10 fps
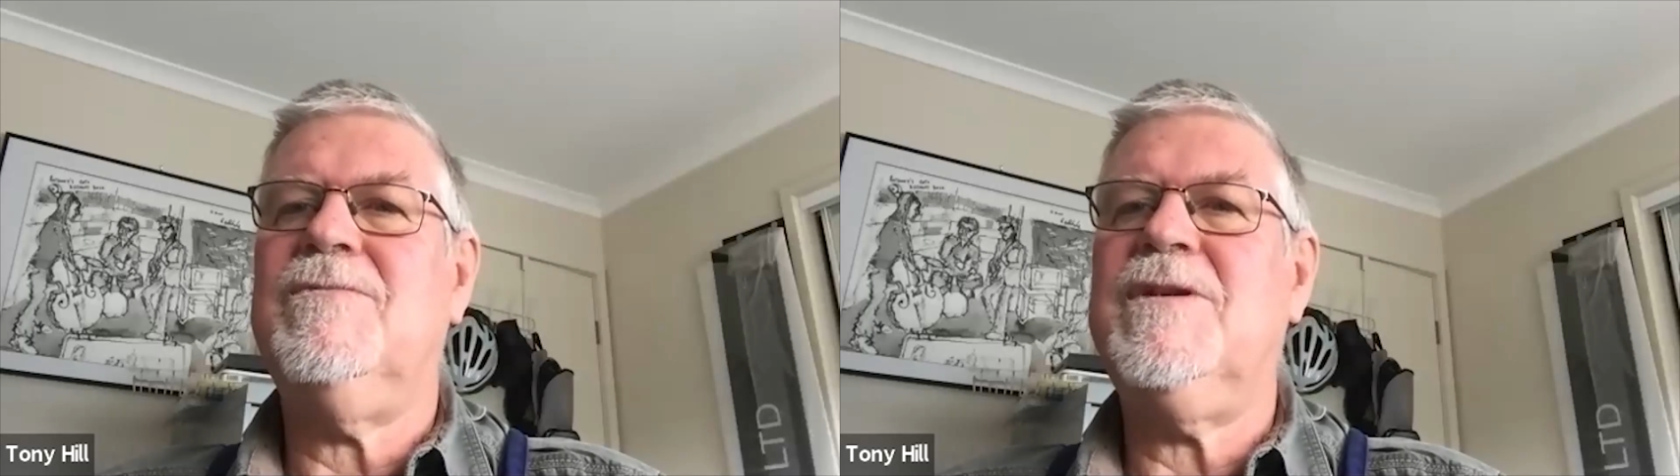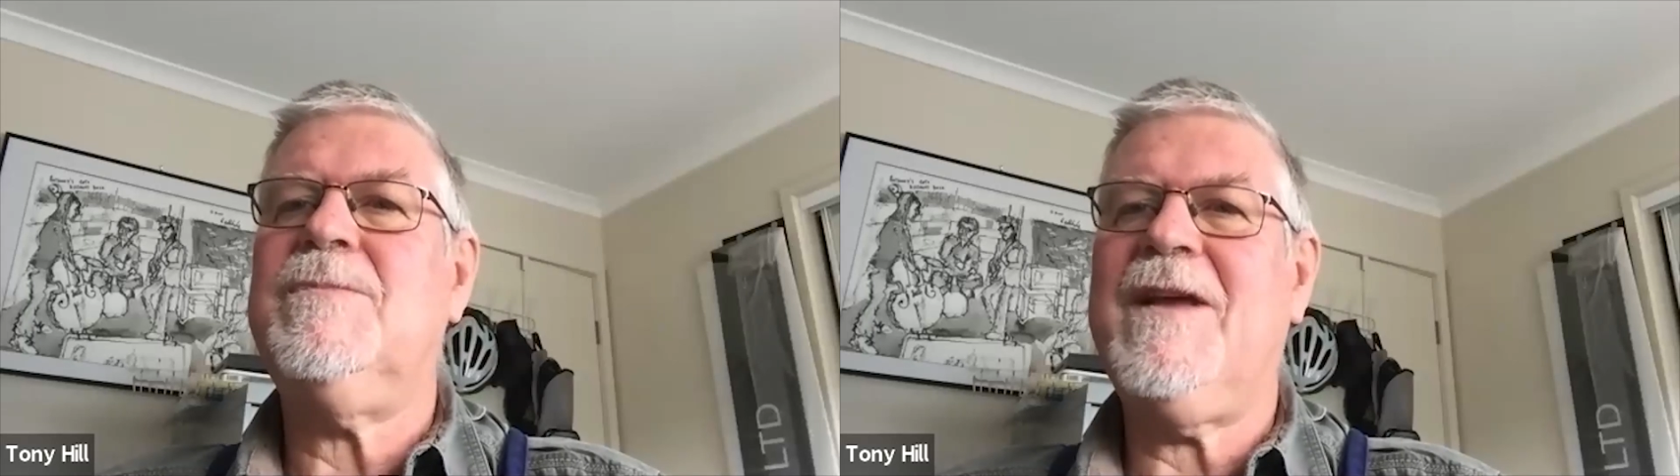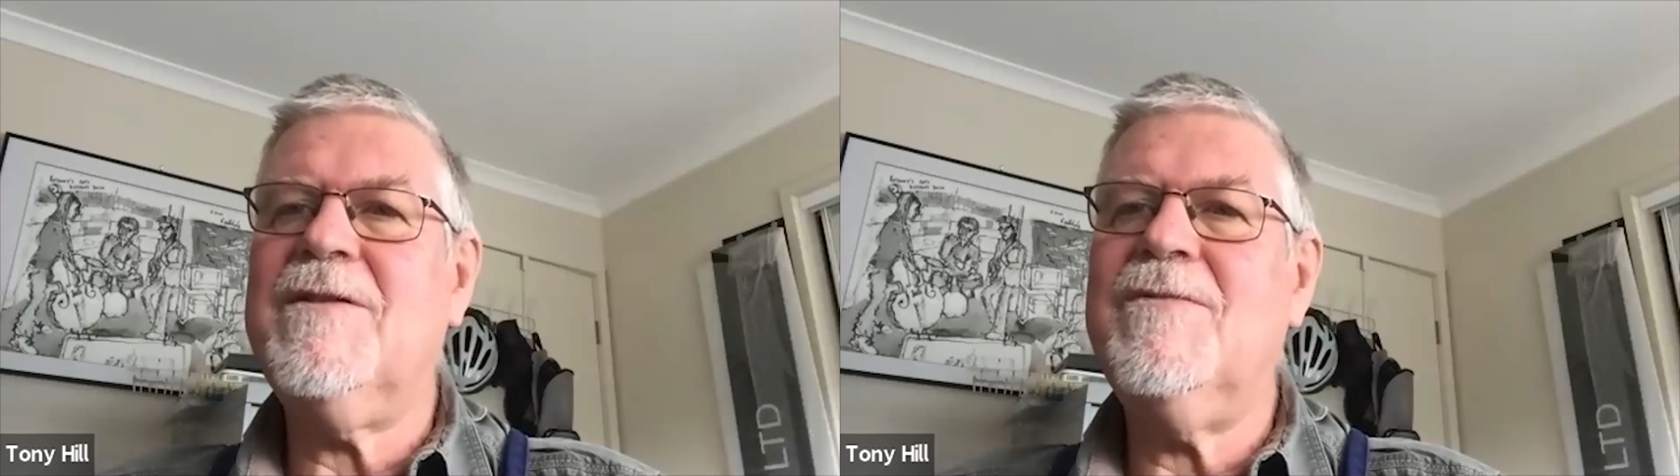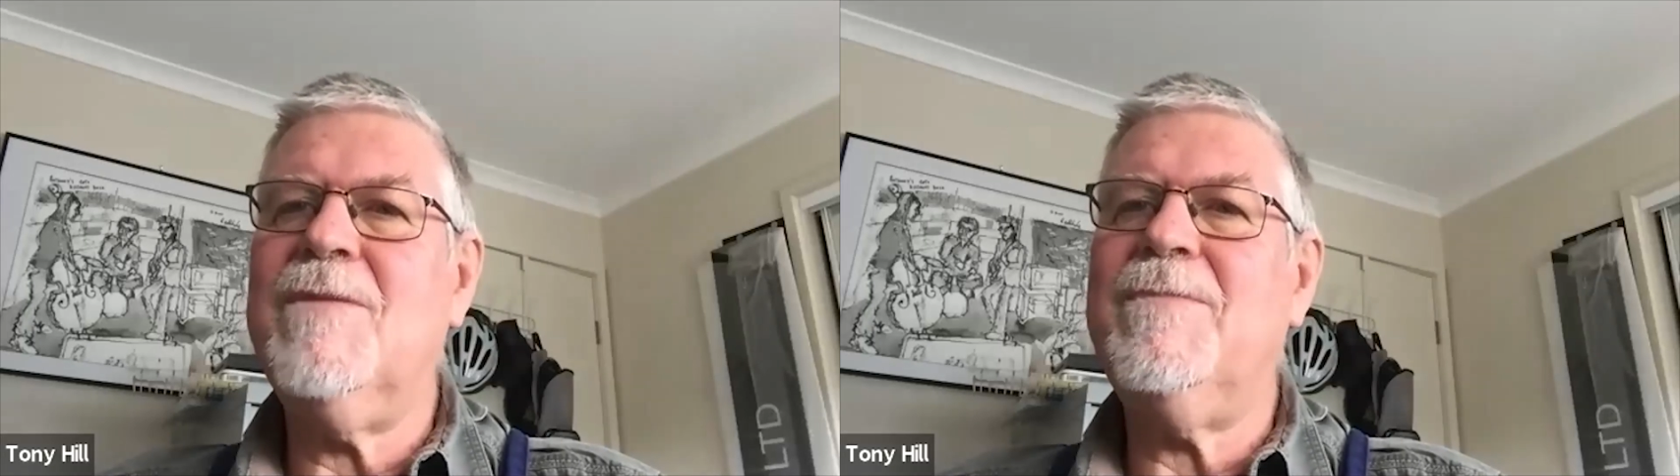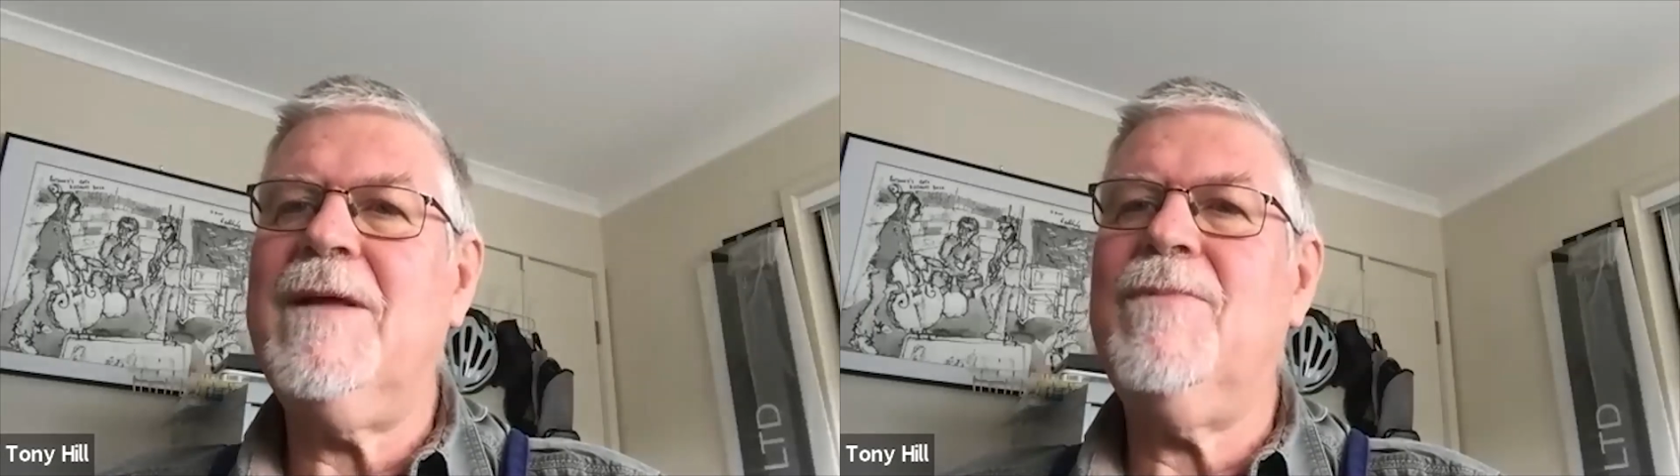respect of the
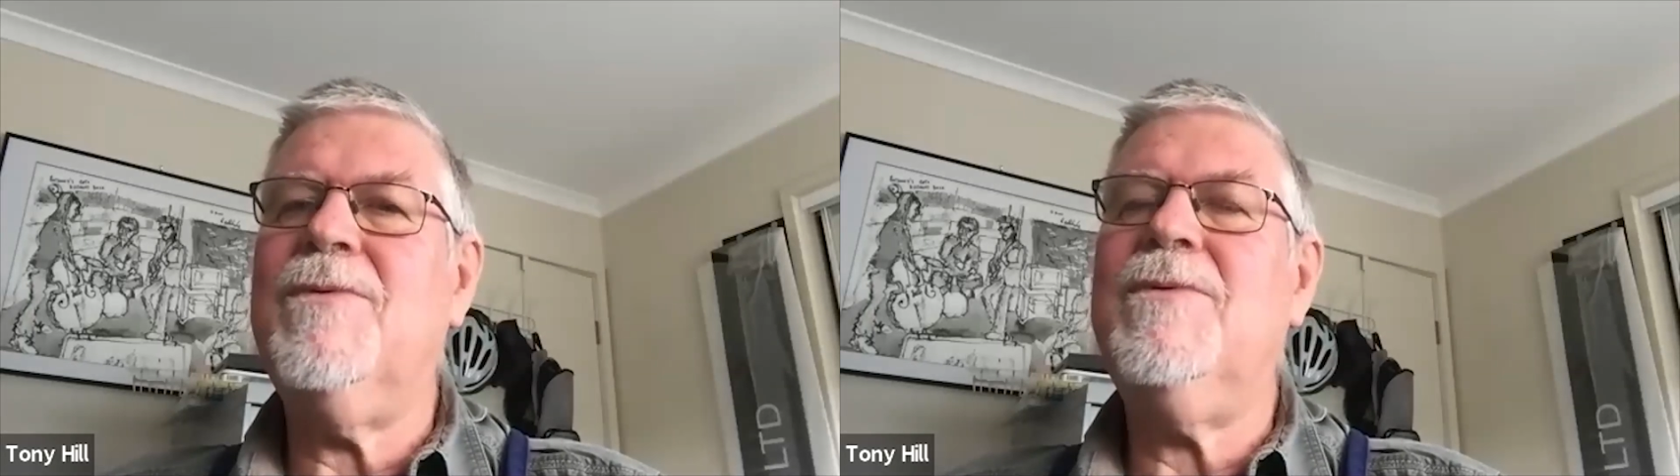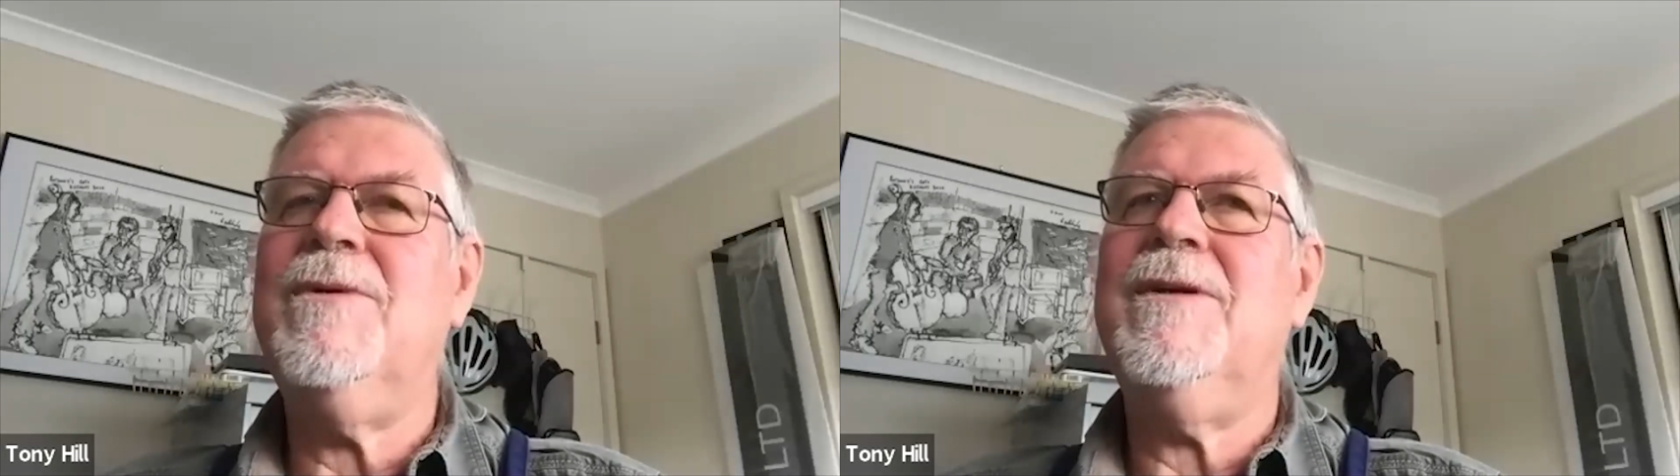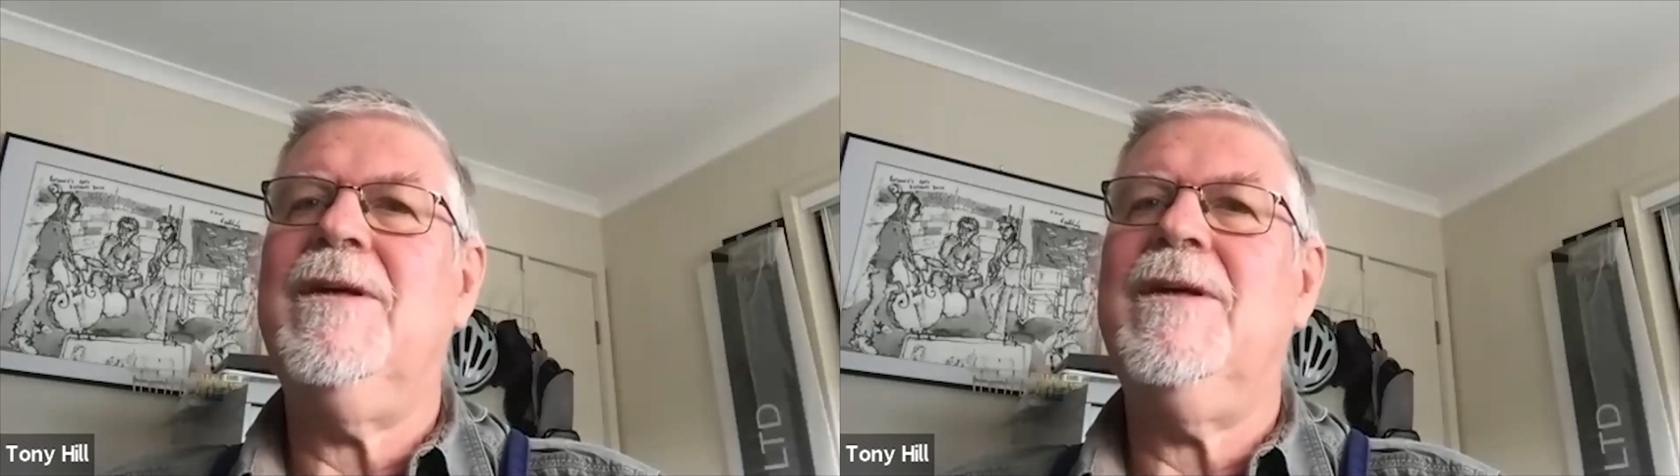people,